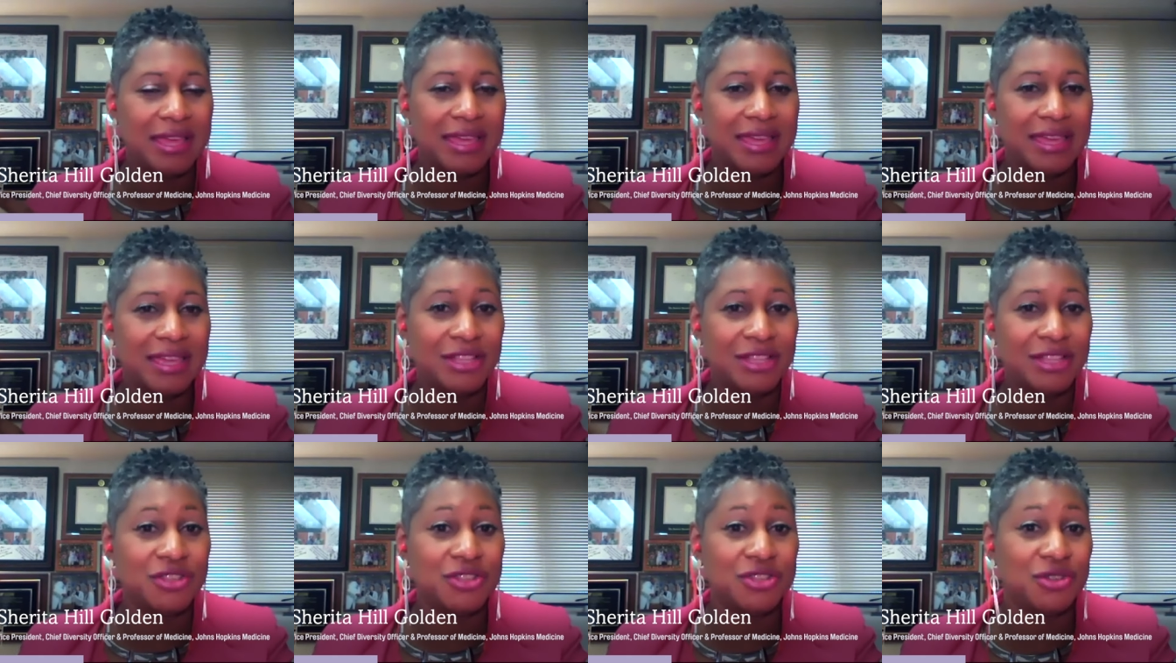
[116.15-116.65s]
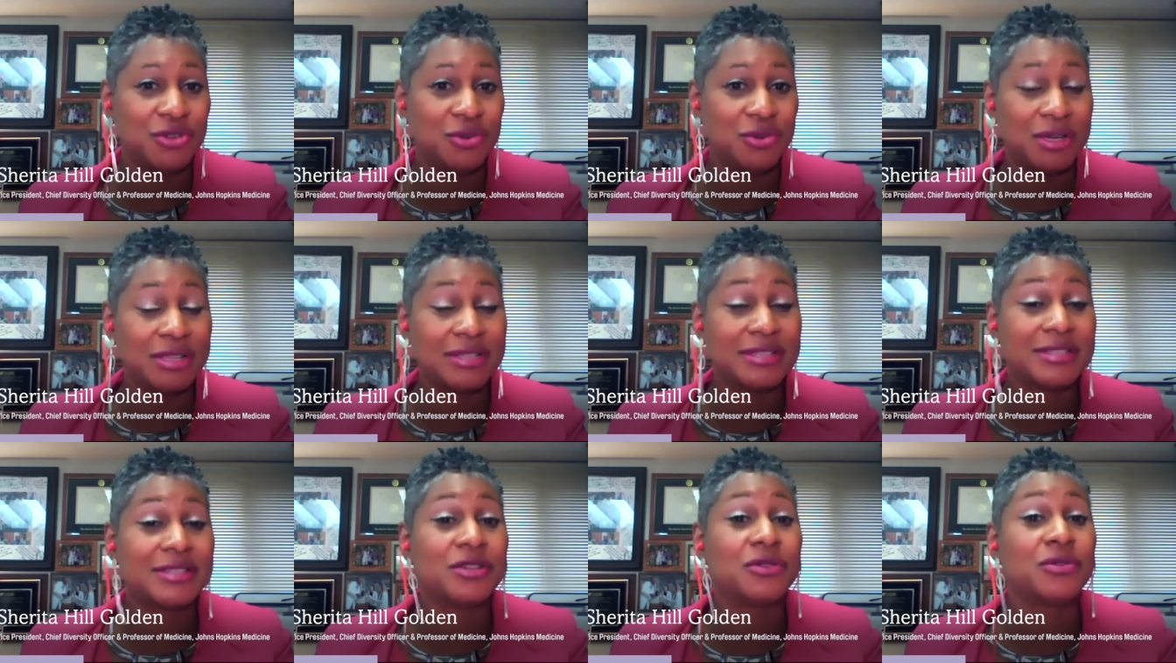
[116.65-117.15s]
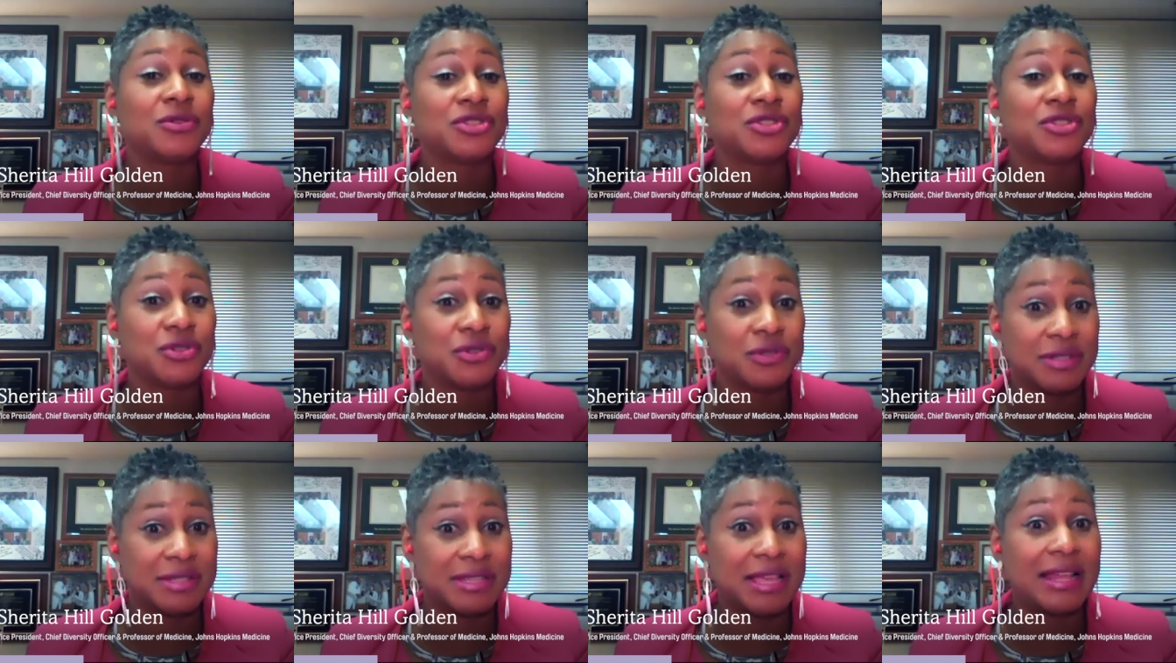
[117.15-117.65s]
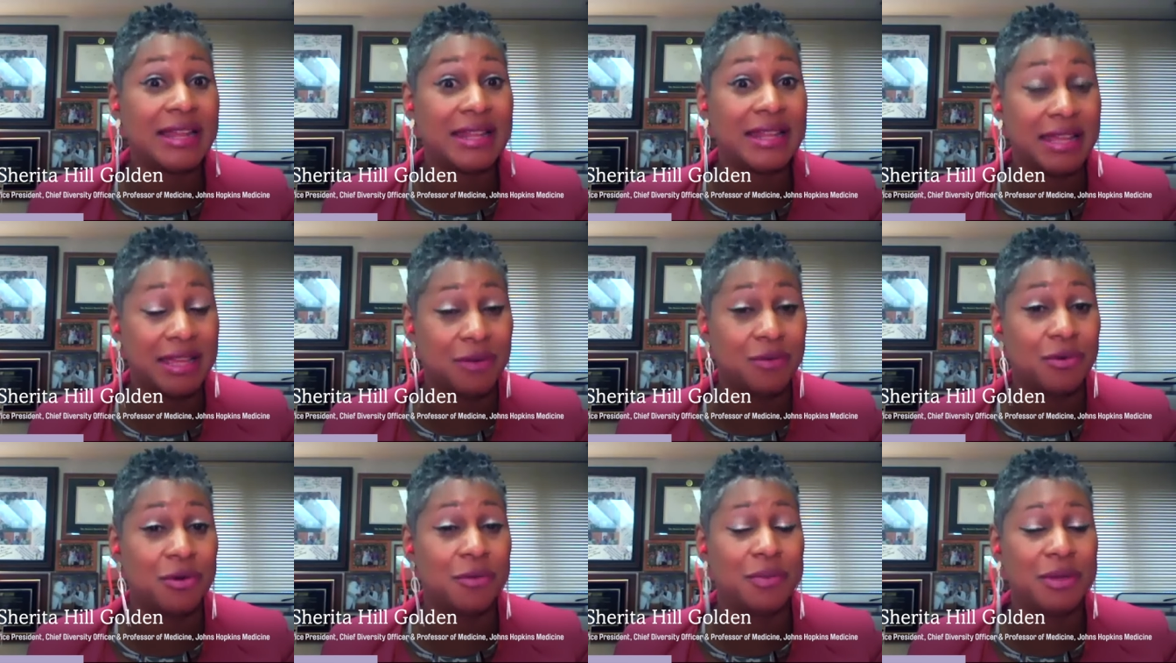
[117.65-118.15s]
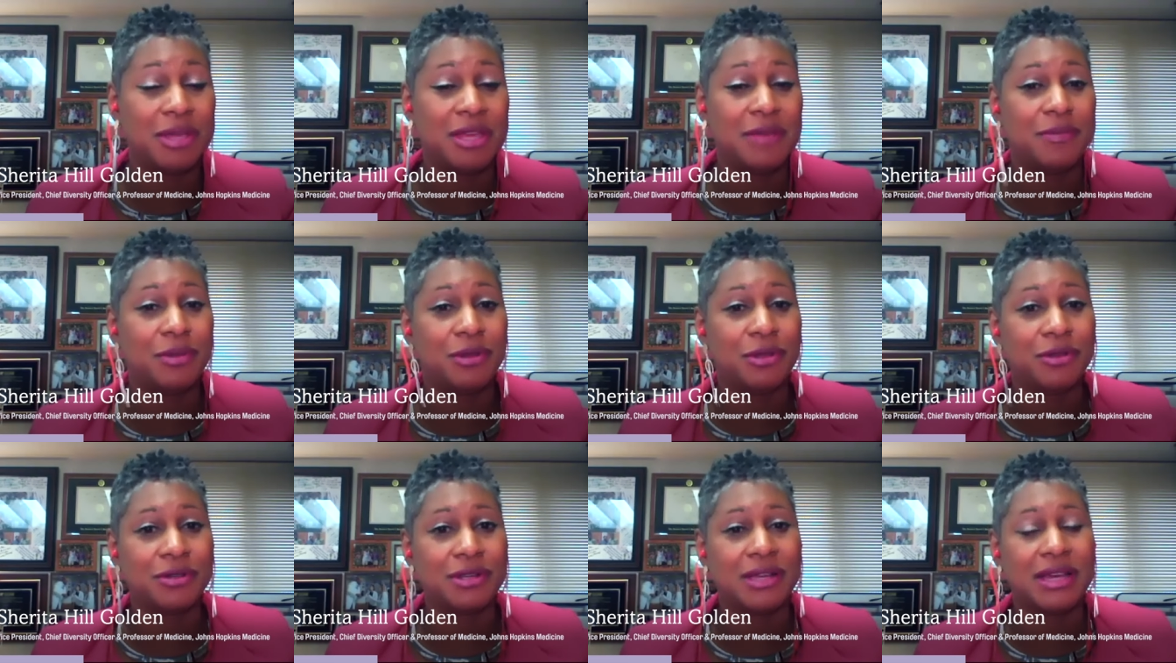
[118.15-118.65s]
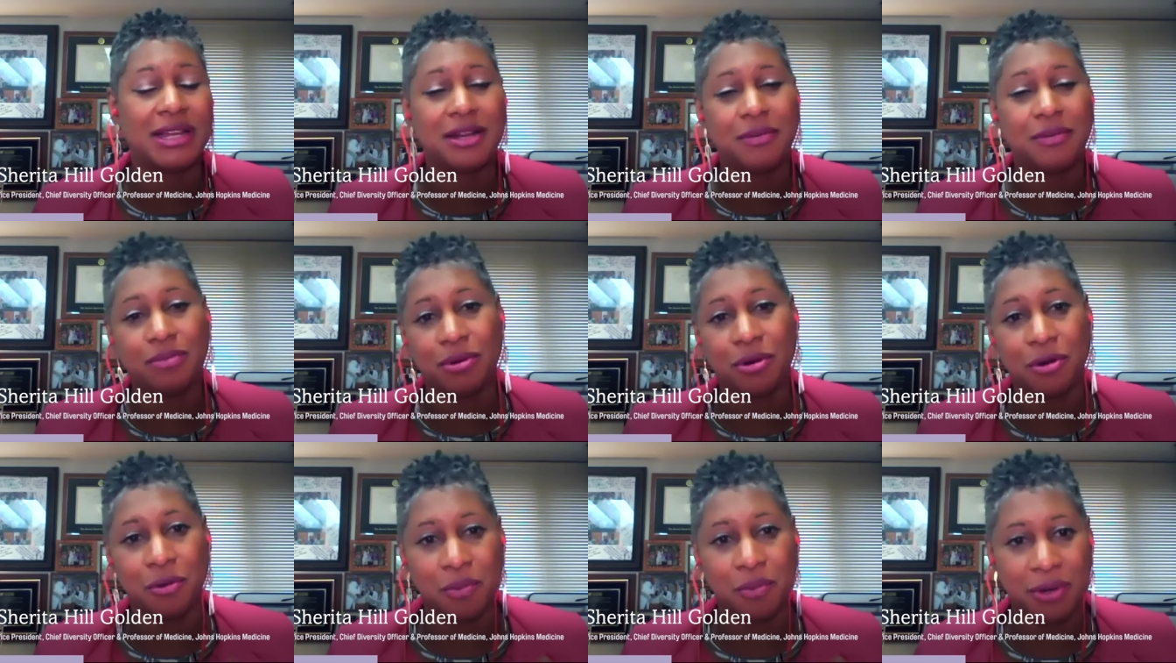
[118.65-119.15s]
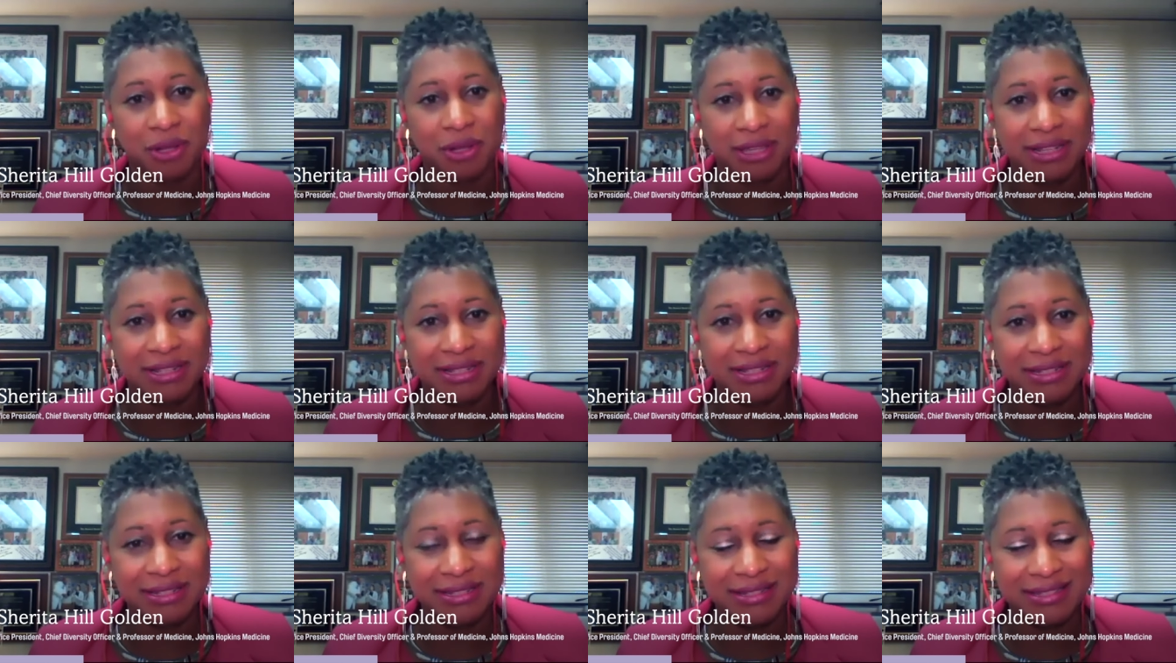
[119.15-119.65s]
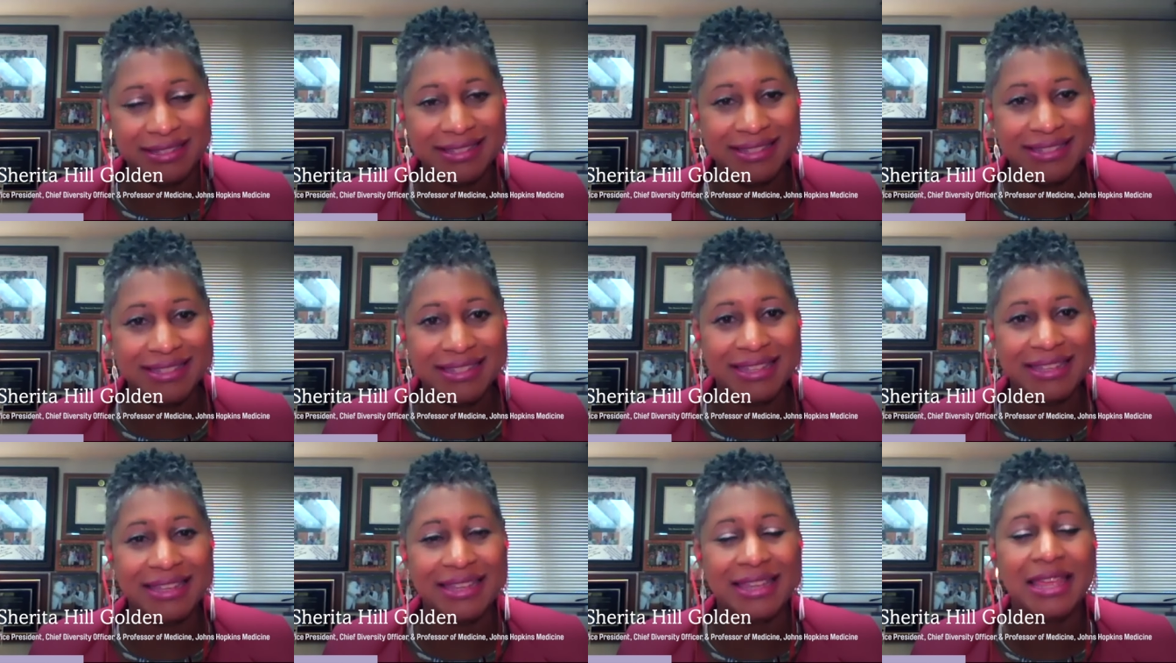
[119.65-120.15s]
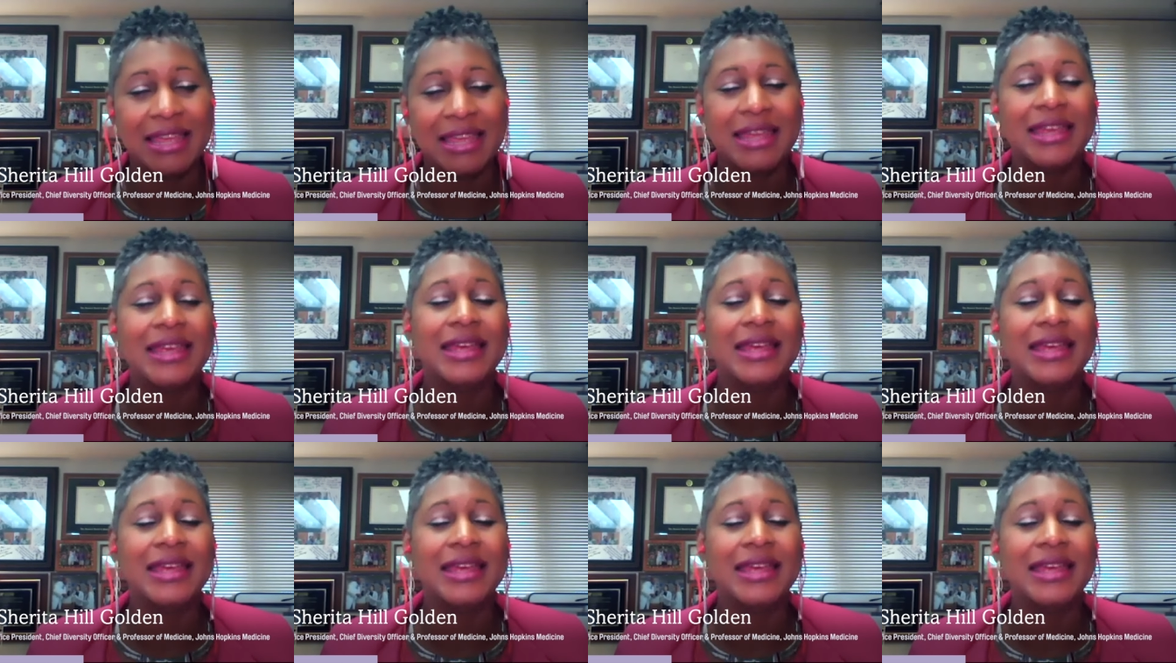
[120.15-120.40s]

into a social setting where people are not appropriately distancing,